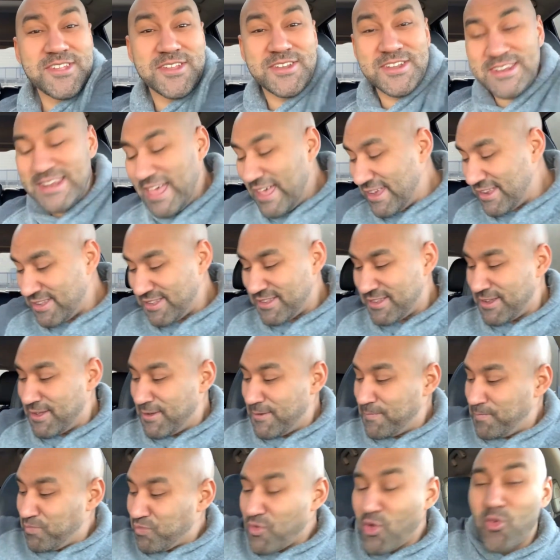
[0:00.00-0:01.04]
on a nice
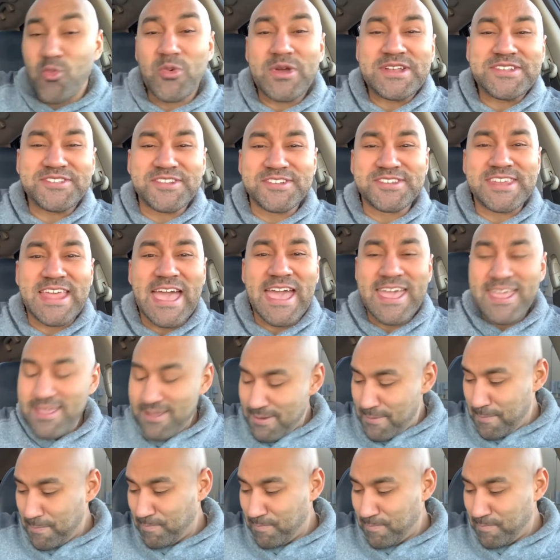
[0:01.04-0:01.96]
winter day.